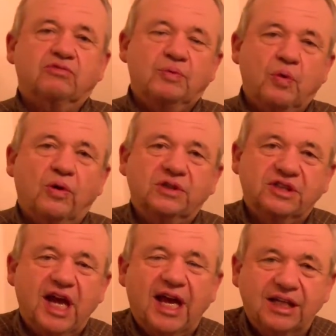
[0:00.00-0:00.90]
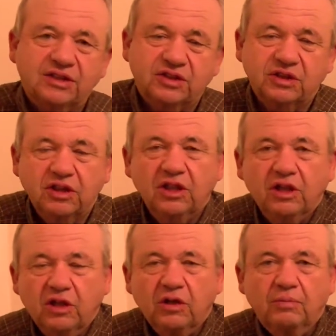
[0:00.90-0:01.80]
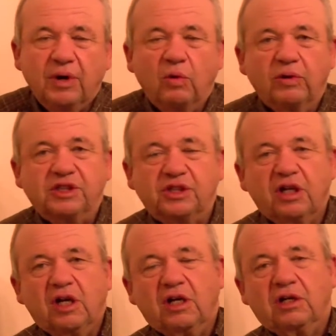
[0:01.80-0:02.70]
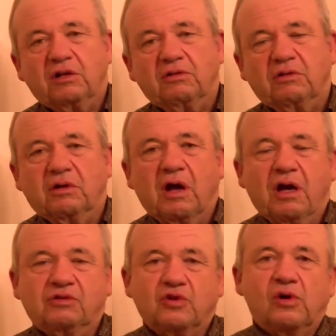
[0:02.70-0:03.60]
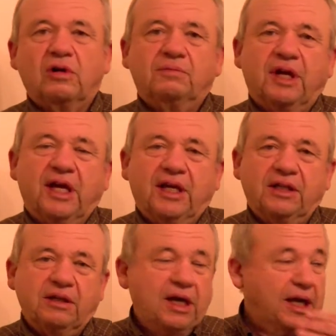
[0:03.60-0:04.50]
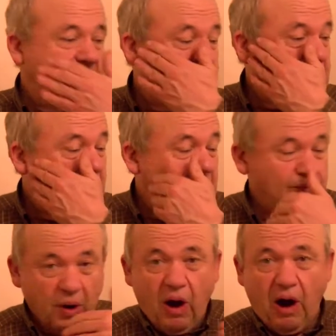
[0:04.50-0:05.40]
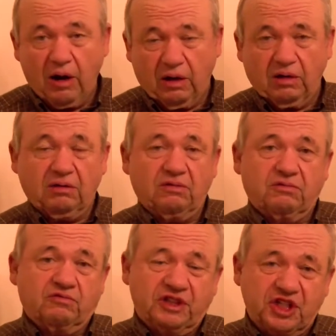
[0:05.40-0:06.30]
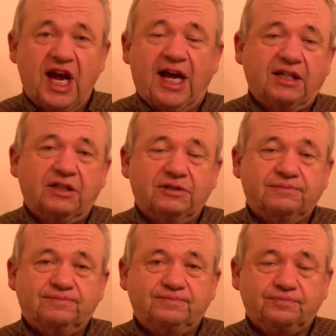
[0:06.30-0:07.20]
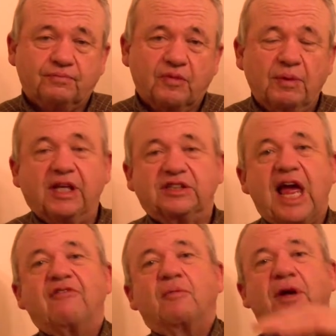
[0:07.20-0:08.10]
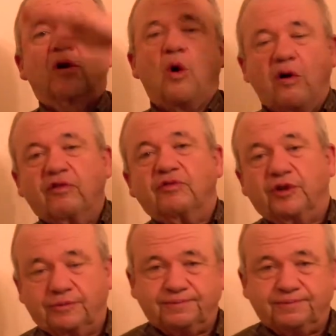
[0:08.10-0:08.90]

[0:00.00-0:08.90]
report says, but which Durham and Barr reject because they have a bigger overview.